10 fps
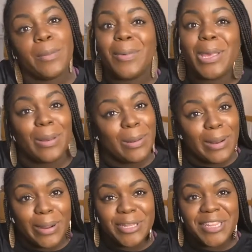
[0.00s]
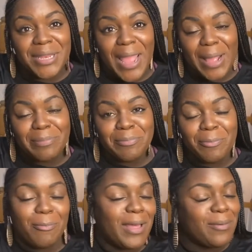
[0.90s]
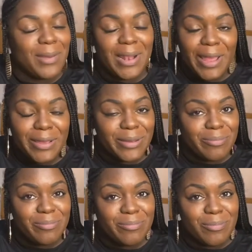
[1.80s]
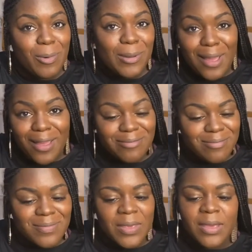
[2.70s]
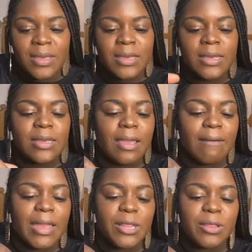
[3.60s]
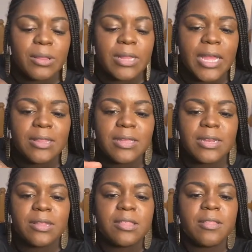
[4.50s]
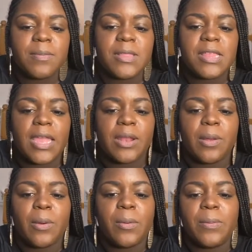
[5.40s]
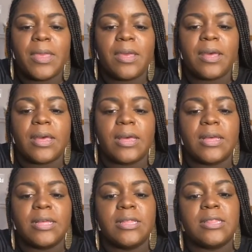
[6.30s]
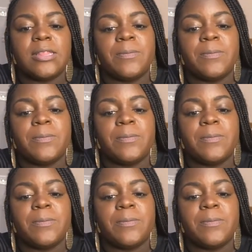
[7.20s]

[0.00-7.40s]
we gonna learn today whether we like it or not. All right, so let's get into the potato because